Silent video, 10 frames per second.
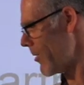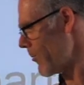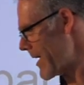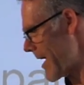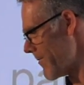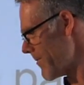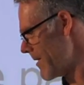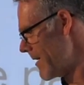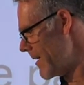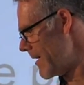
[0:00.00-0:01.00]
role we have.
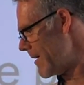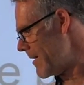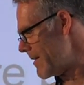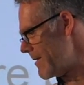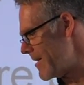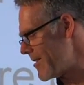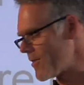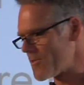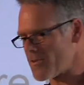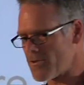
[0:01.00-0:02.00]
This is
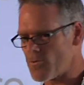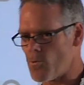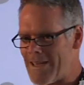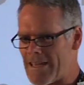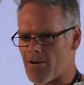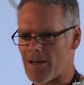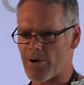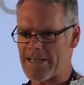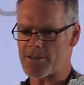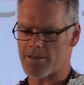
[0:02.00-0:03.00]
also not wiki
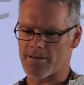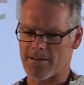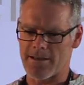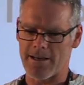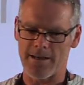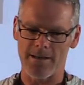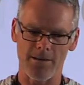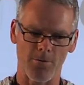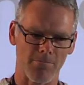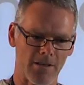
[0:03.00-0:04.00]
collaboration.
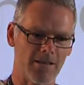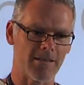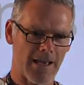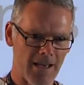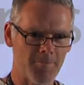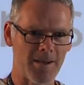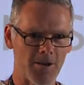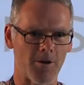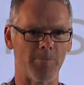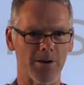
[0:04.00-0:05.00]
Uh, it has many
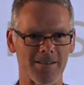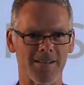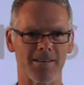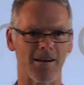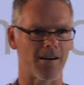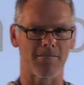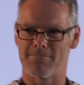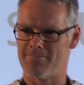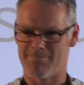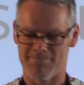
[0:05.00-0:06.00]
components that are
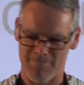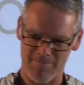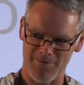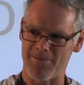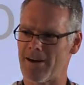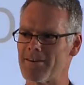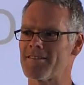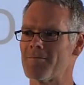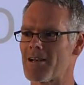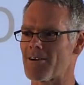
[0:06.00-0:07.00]
very
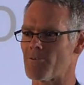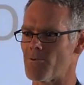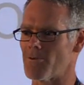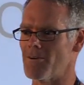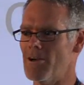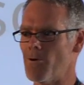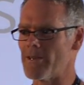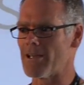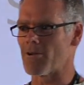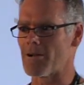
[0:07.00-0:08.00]
similar to
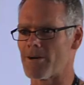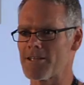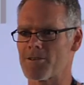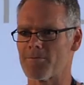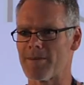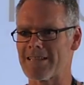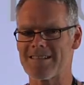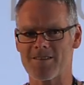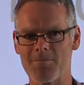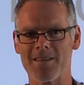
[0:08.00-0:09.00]
wiki collaboration, but
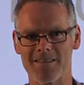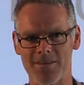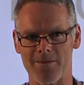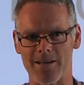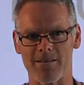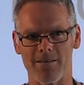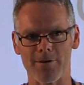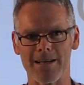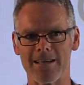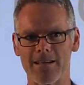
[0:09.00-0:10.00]
it's something different,
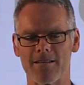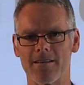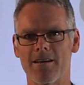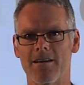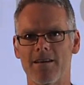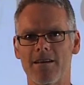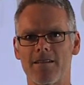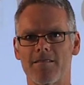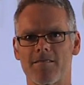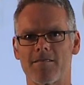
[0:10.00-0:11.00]
really. It,
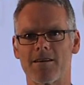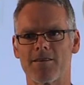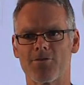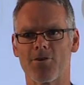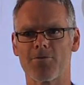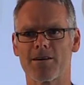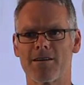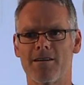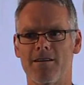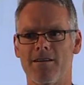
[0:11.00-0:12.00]
it's uh, software,
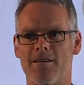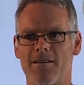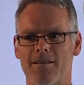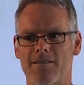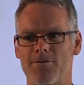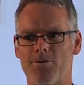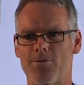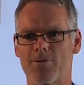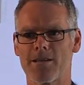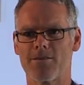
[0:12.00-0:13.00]
you,
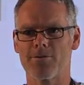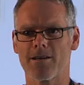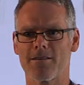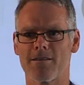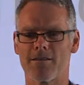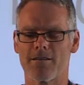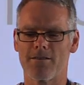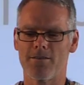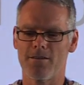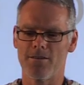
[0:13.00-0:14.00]
you, can, you can,
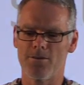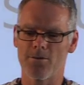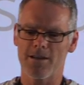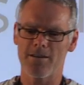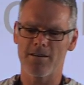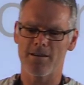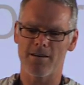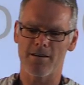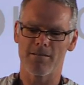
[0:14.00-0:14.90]
you can uh,